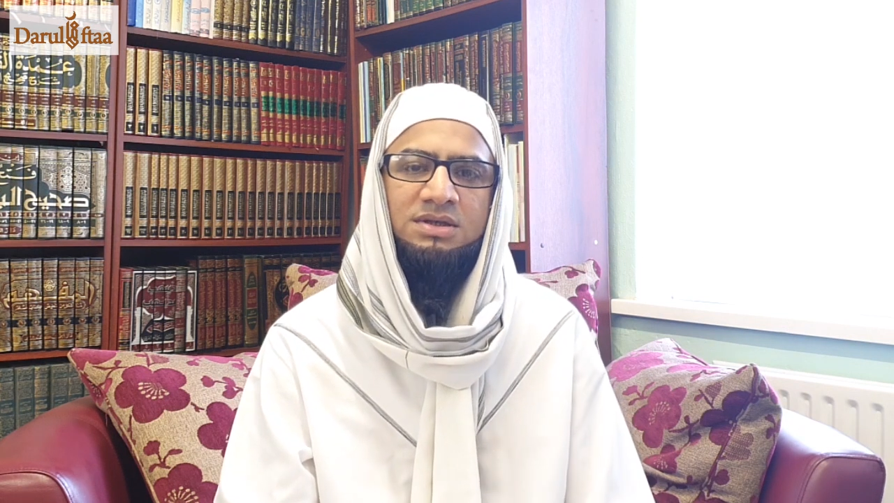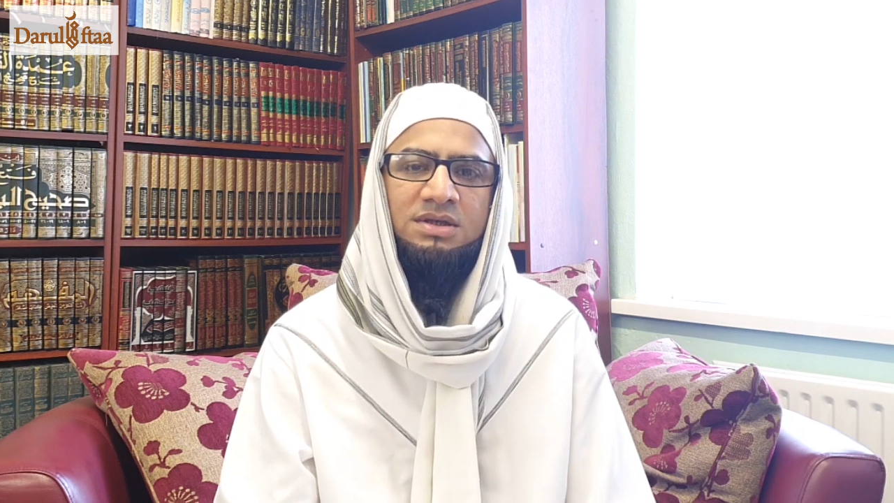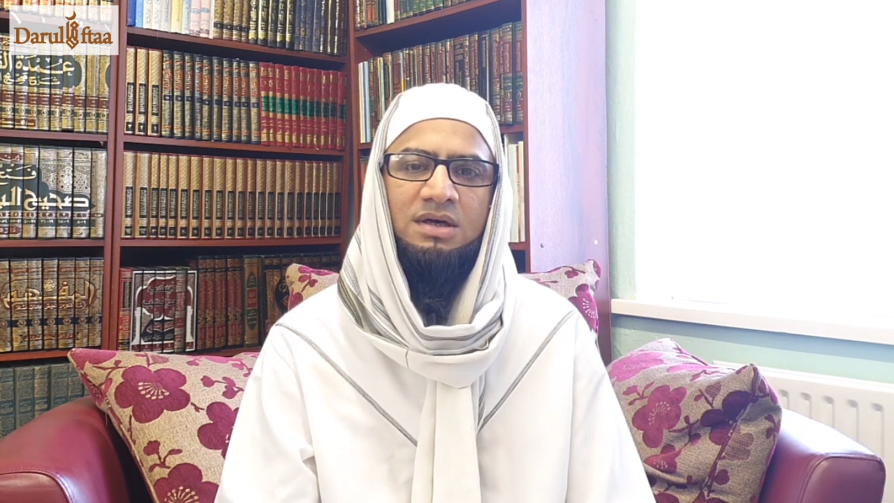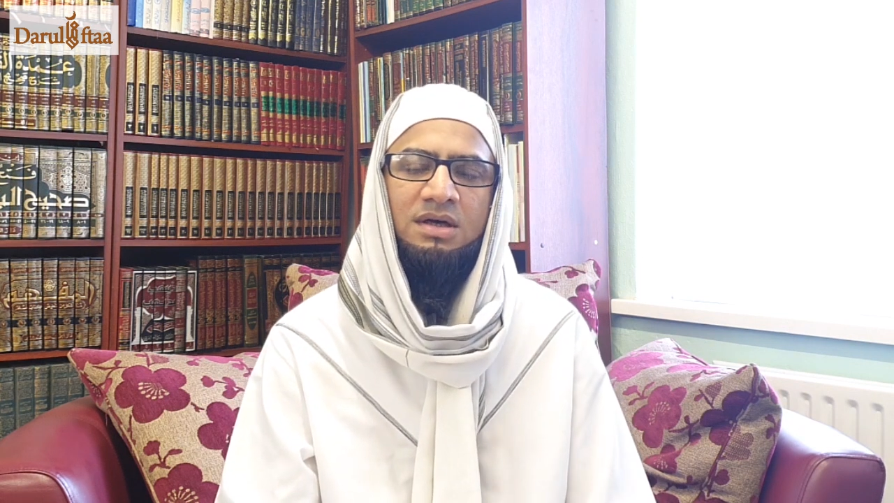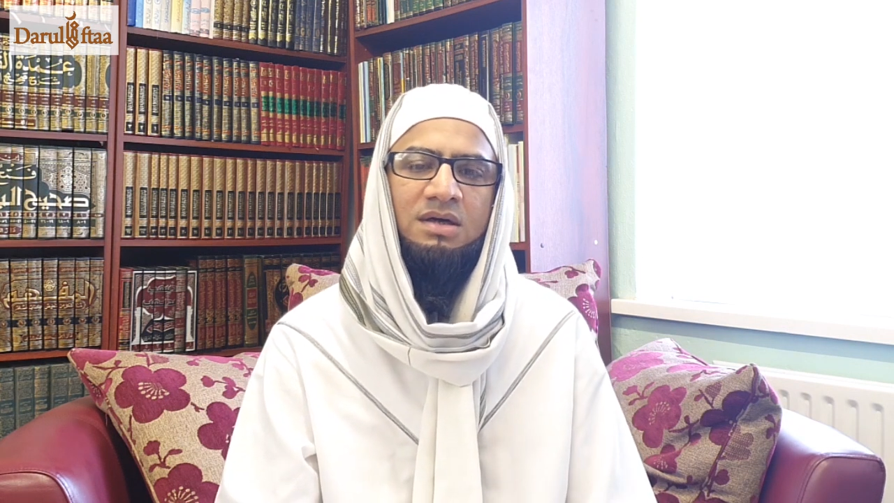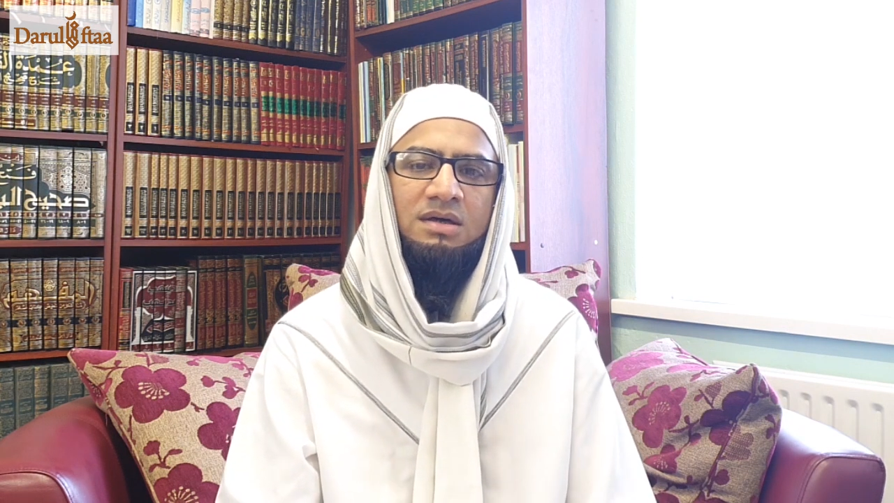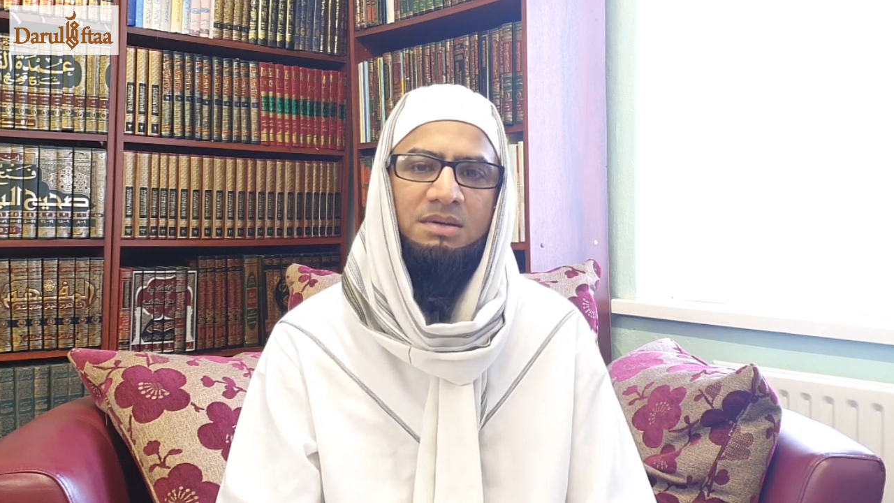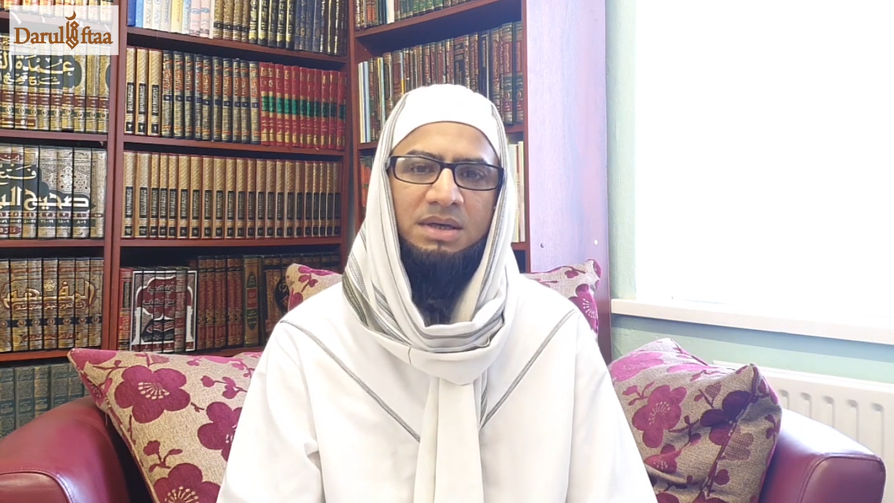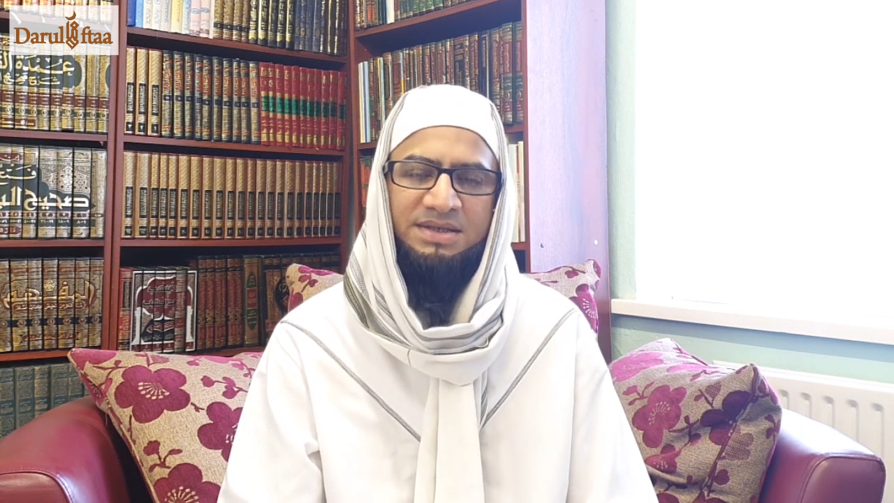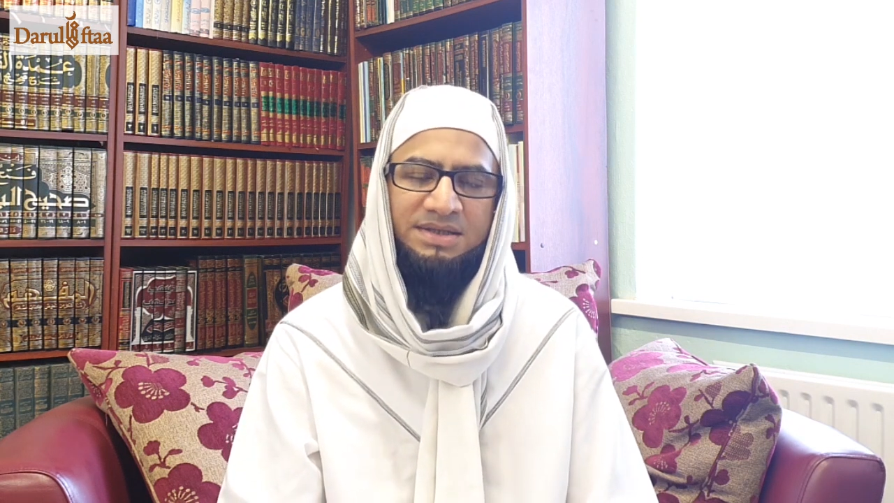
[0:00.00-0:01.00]
uh,
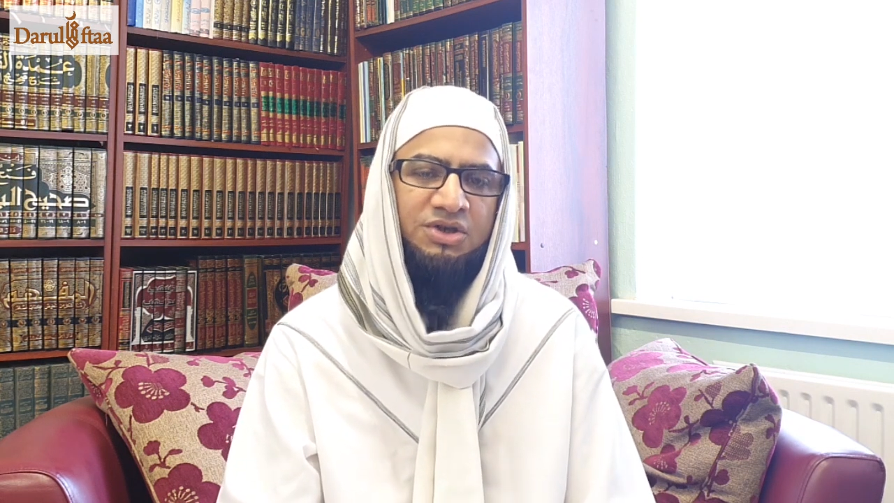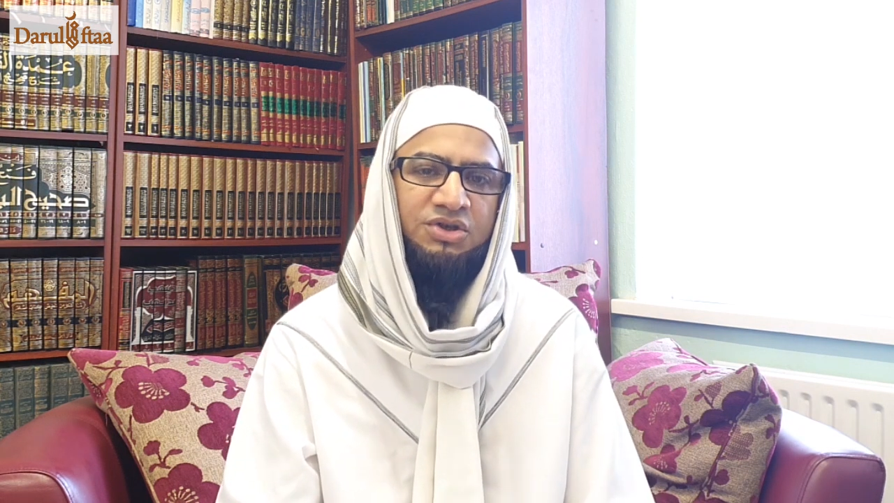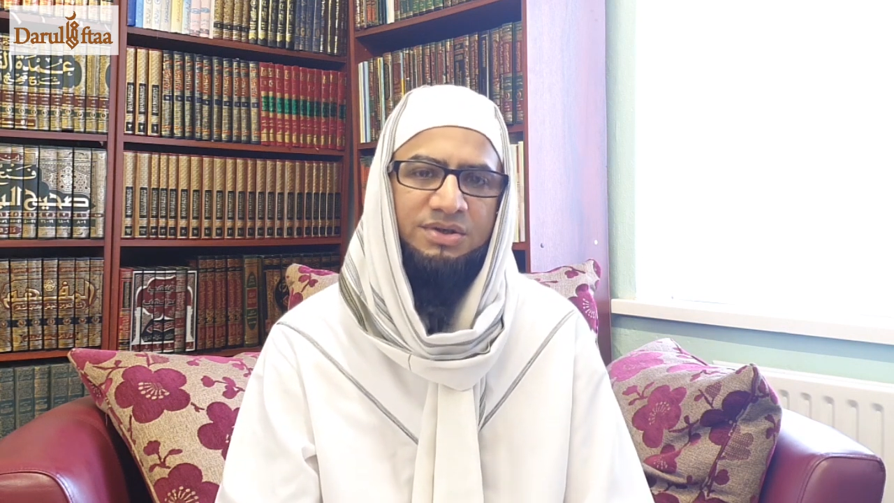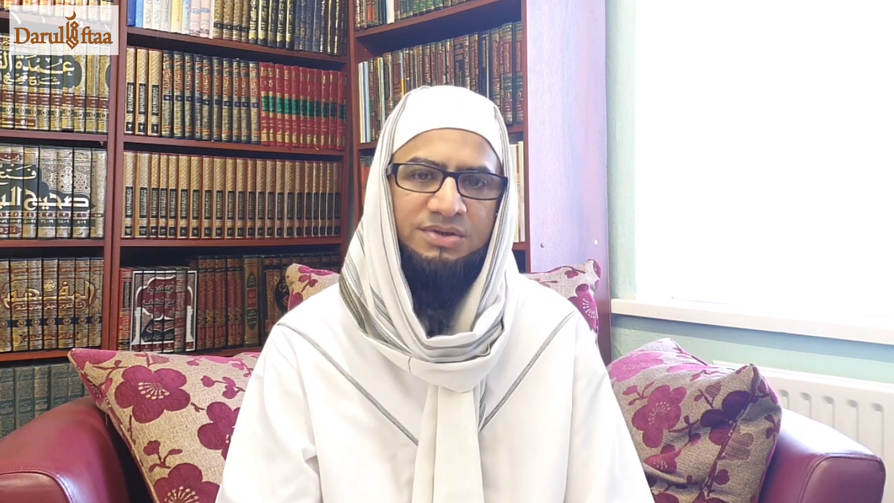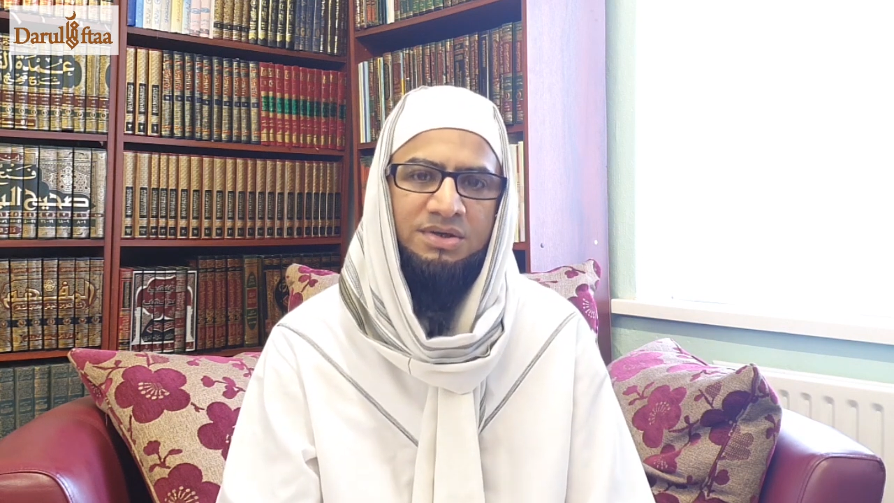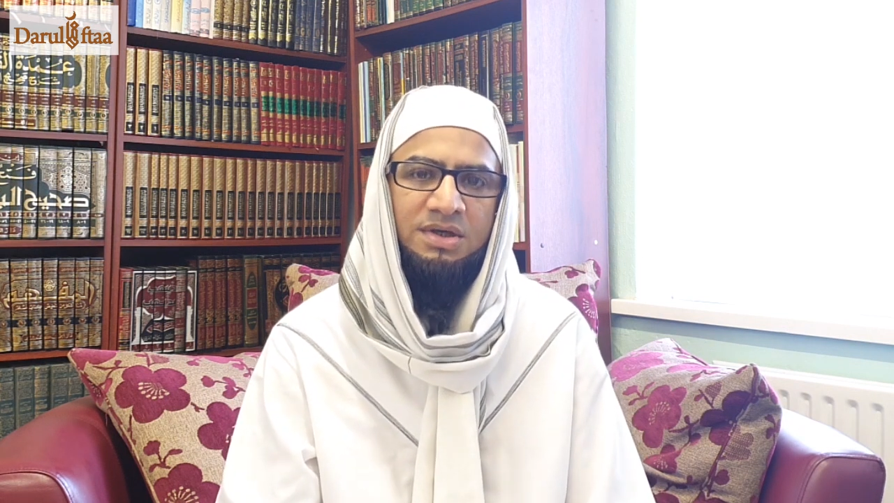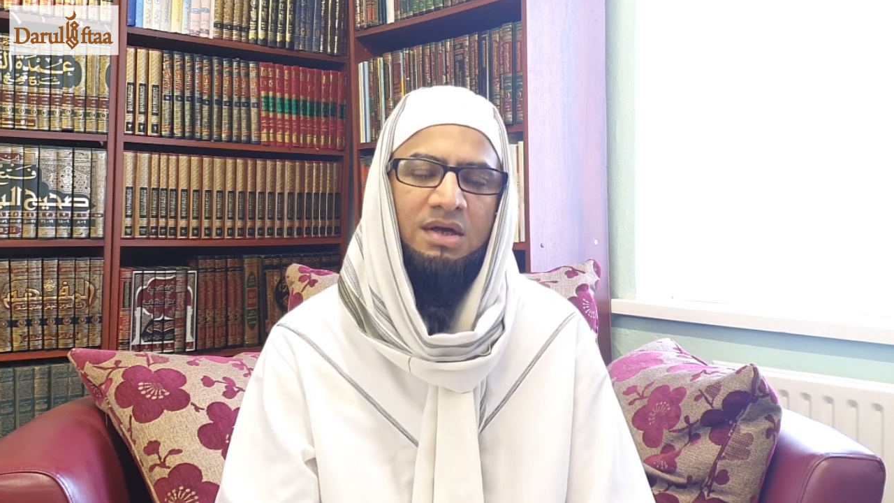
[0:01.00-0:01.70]
sessions